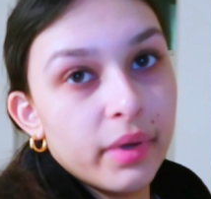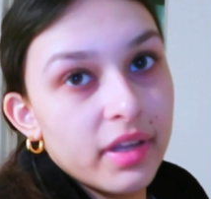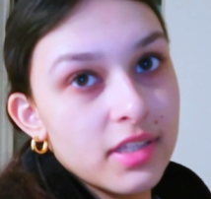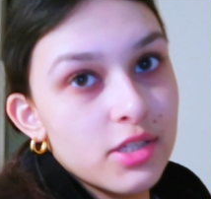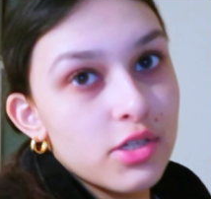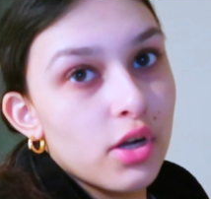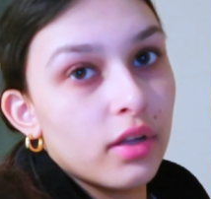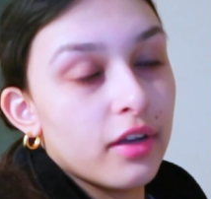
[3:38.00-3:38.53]
to be
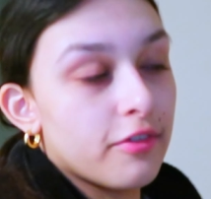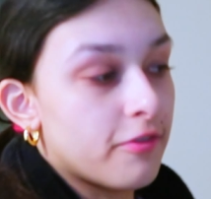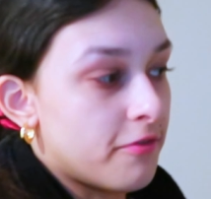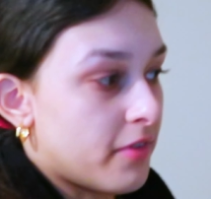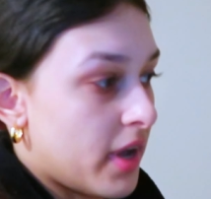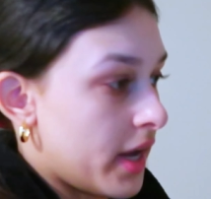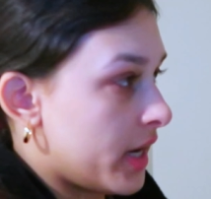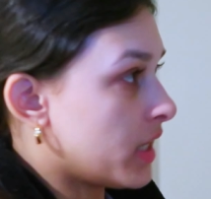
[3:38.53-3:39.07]
installing
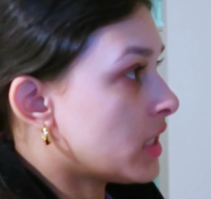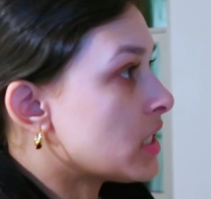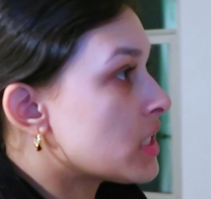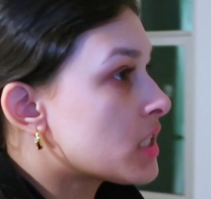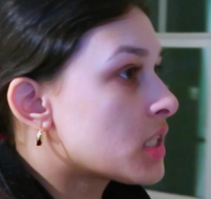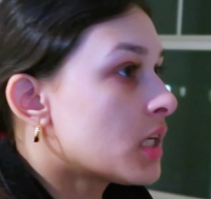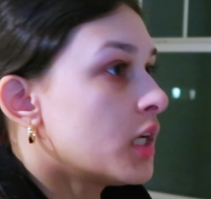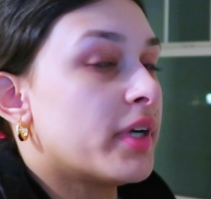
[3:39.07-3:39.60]
fans.
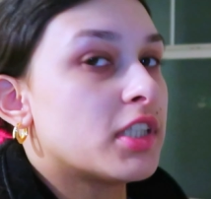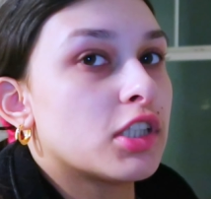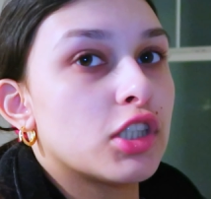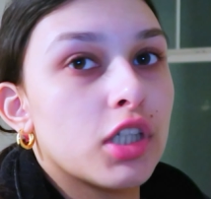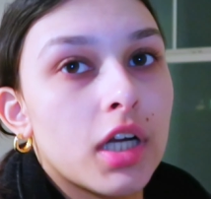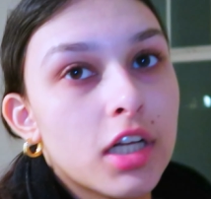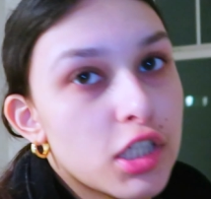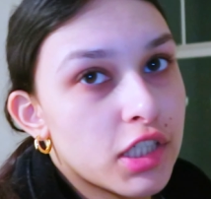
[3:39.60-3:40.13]
My sister
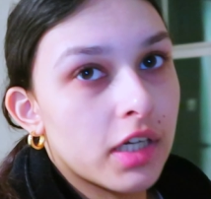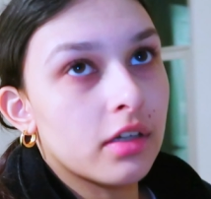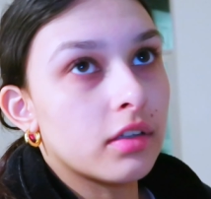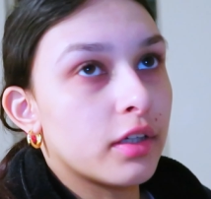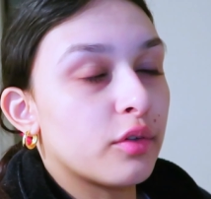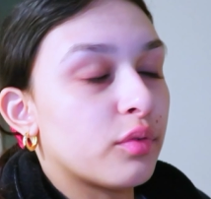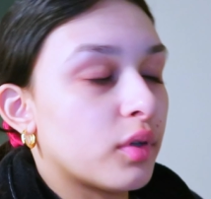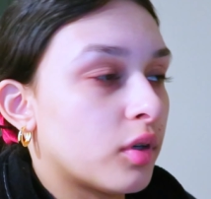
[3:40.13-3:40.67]
got a
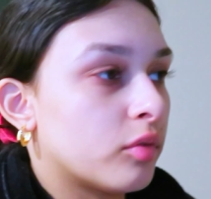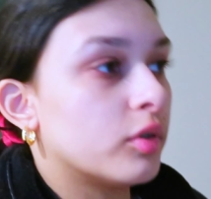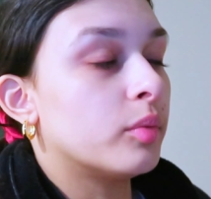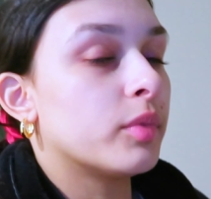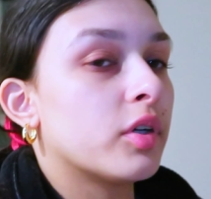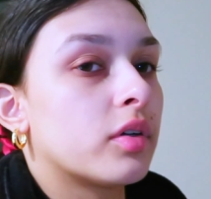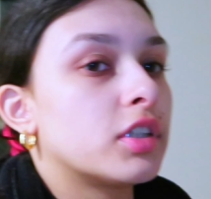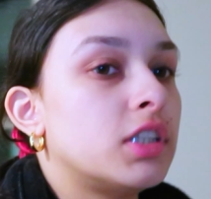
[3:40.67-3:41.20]
chandelier for her room
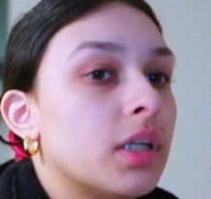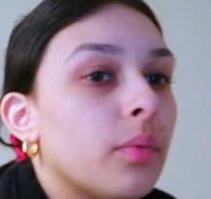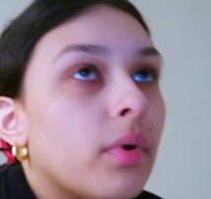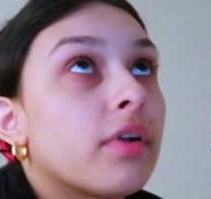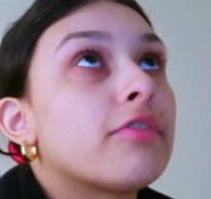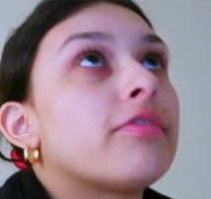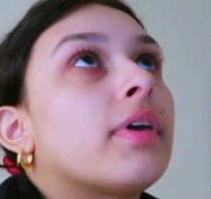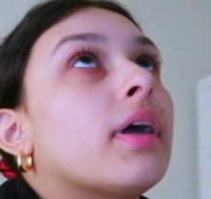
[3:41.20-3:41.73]
though because she didn't
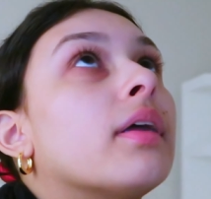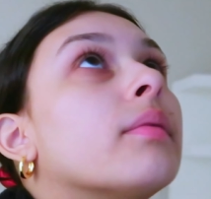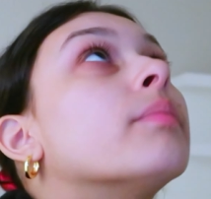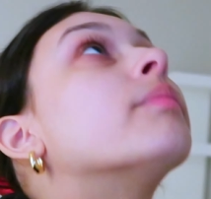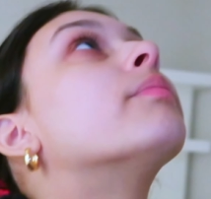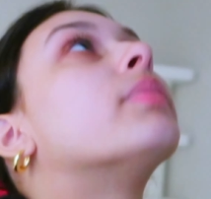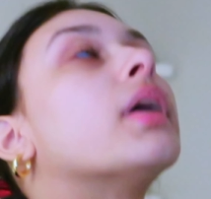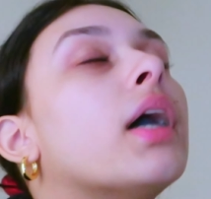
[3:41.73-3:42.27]
want a
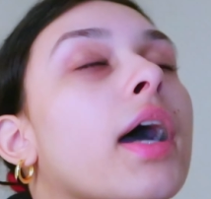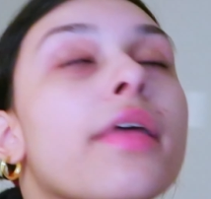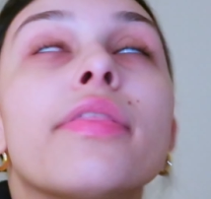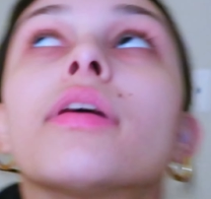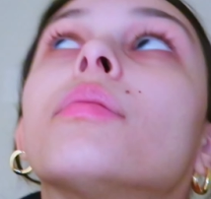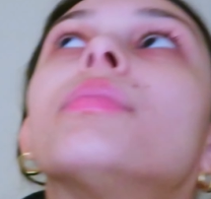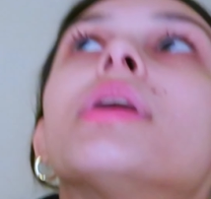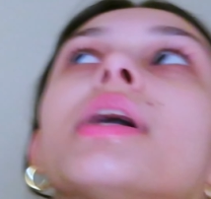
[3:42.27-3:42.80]
fan, but I
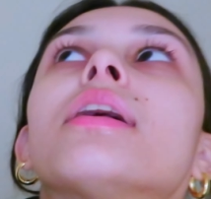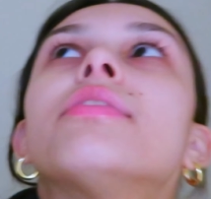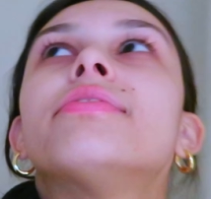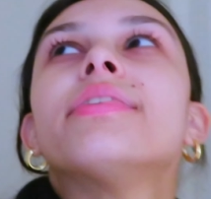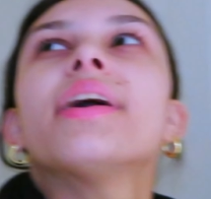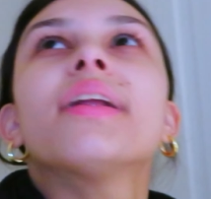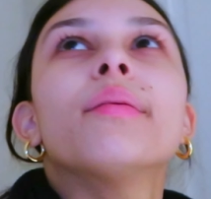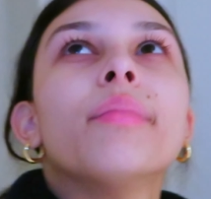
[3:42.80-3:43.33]
think I'm going to get a
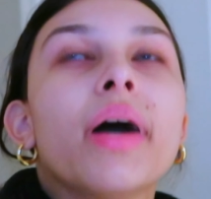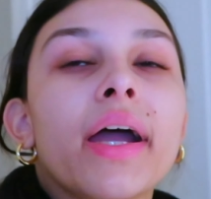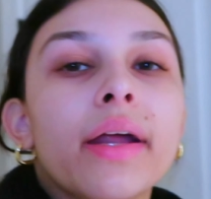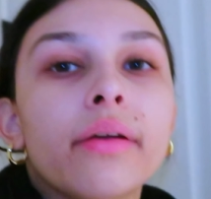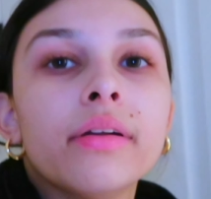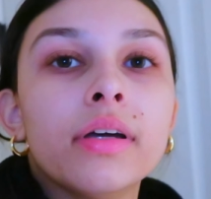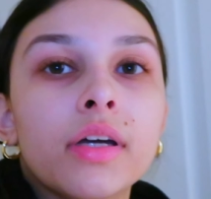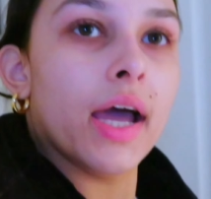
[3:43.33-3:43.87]
fan in
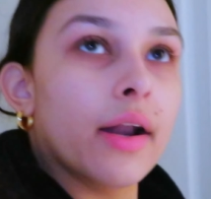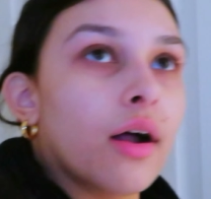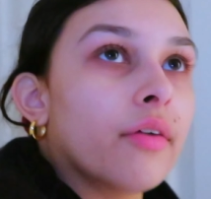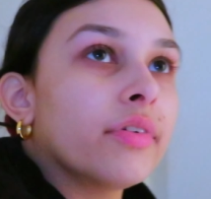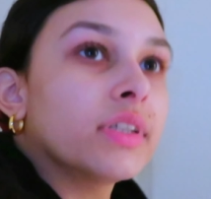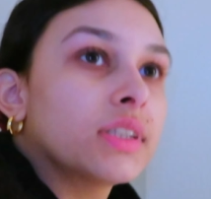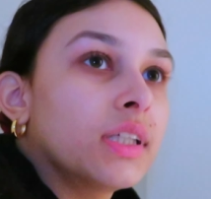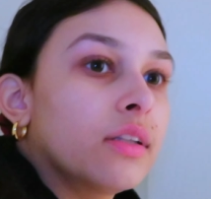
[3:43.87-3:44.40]
mine. And
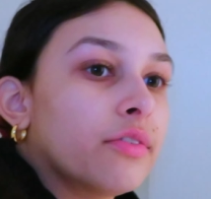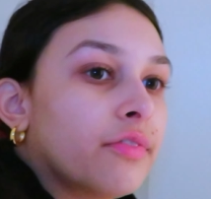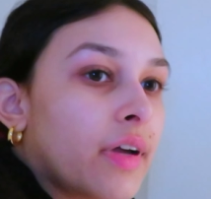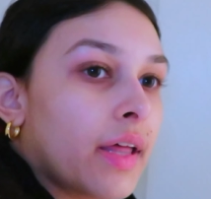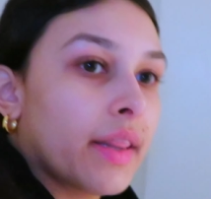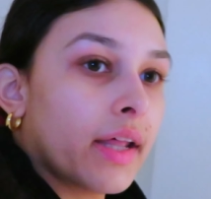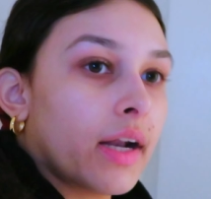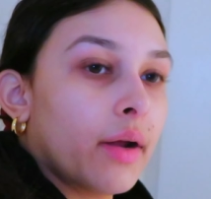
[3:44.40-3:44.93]
obviously the
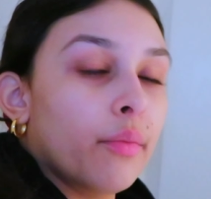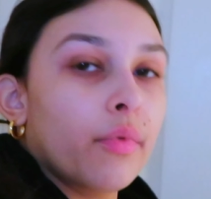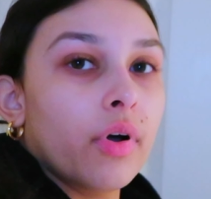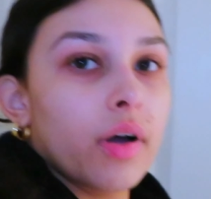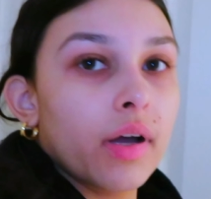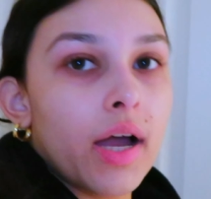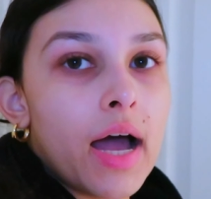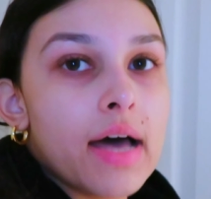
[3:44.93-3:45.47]
fan that I
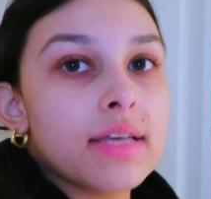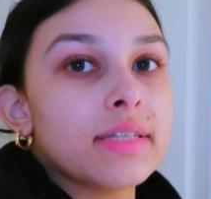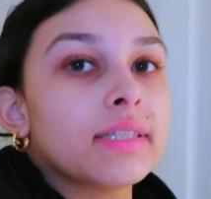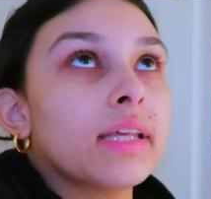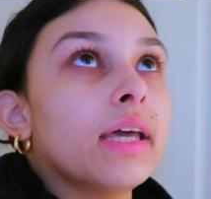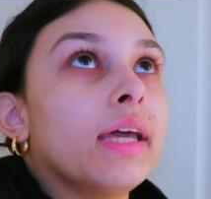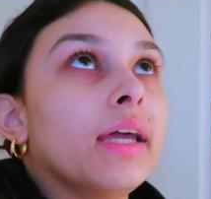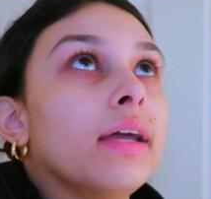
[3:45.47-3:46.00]
want has
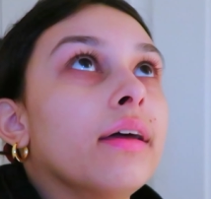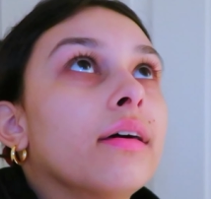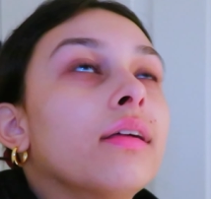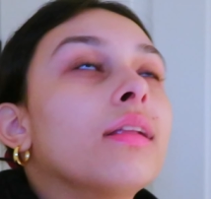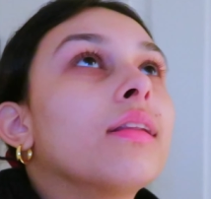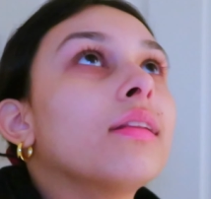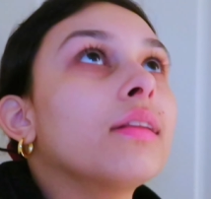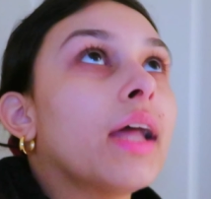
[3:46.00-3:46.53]
a
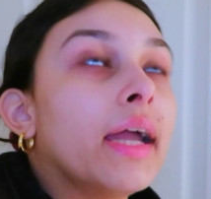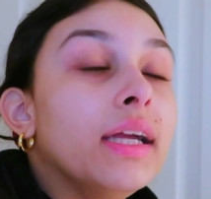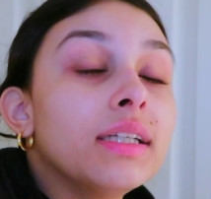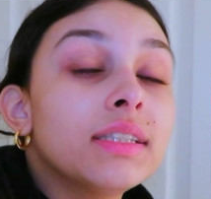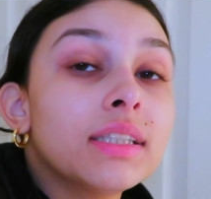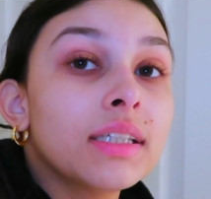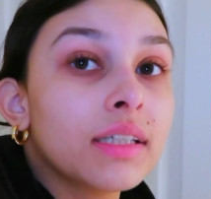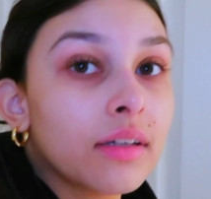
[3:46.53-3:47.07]

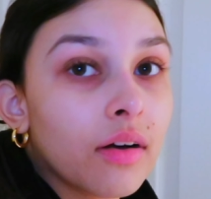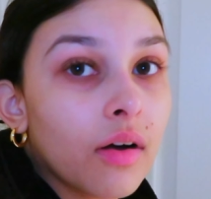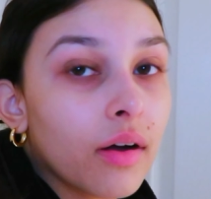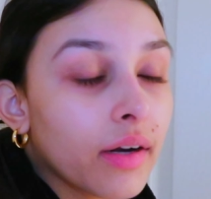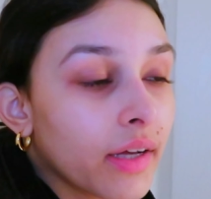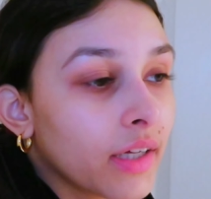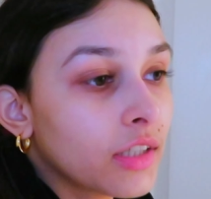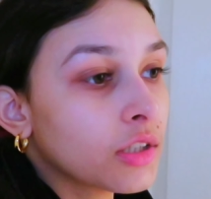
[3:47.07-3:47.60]
light
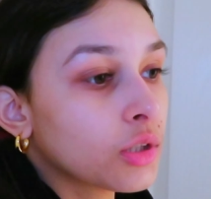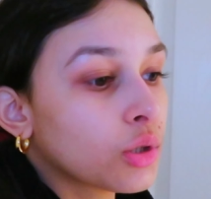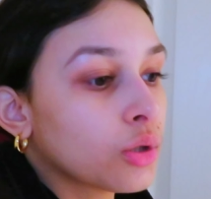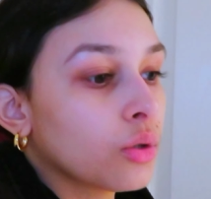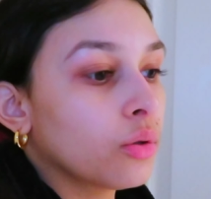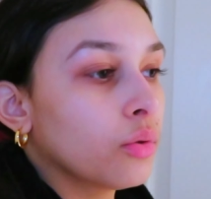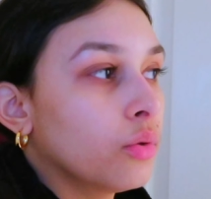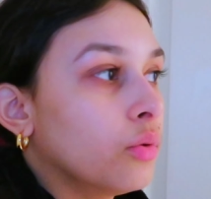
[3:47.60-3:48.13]
on it,
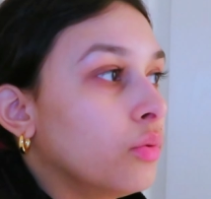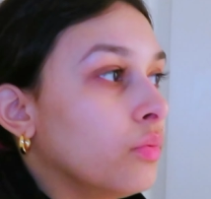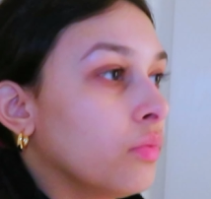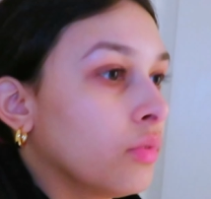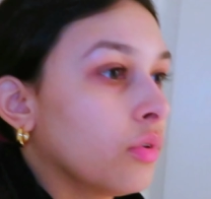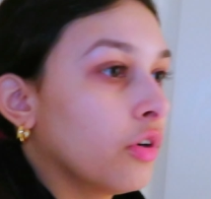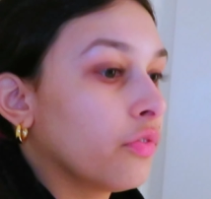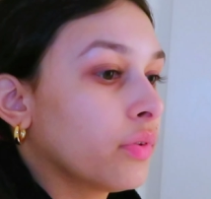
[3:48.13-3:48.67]
so
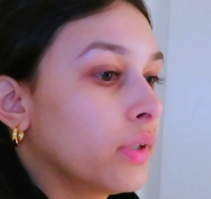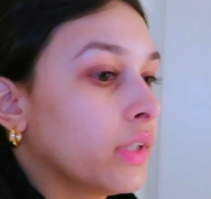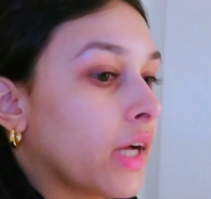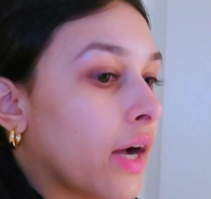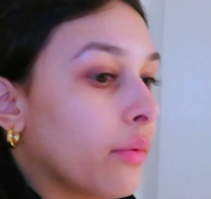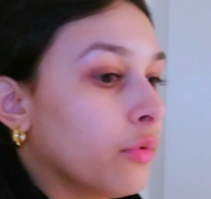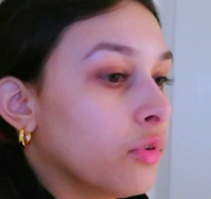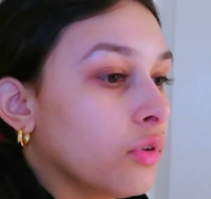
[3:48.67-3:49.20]
hopefully
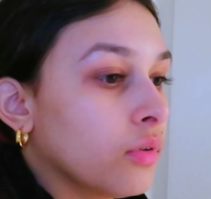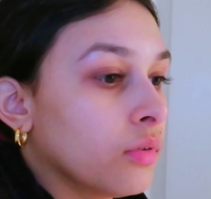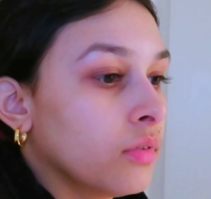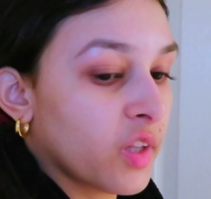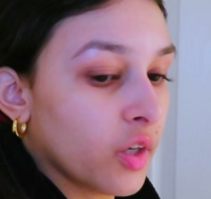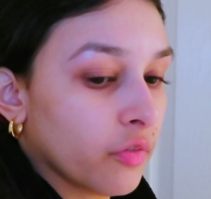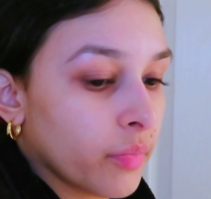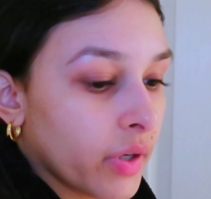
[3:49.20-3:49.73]
that will
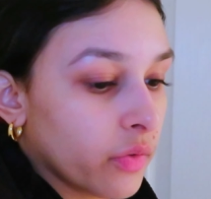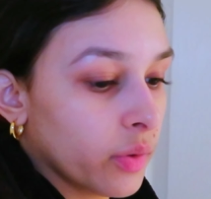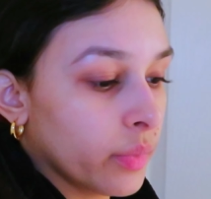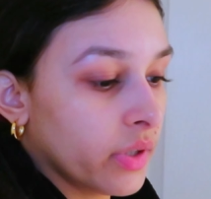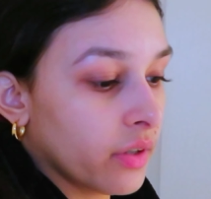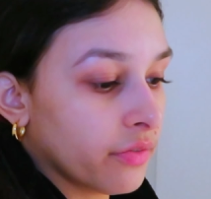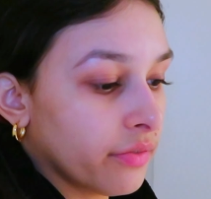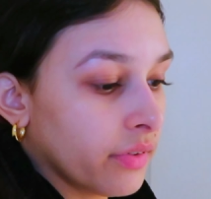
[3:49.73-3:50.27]
give my room
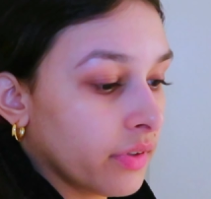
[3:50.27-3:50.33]
enough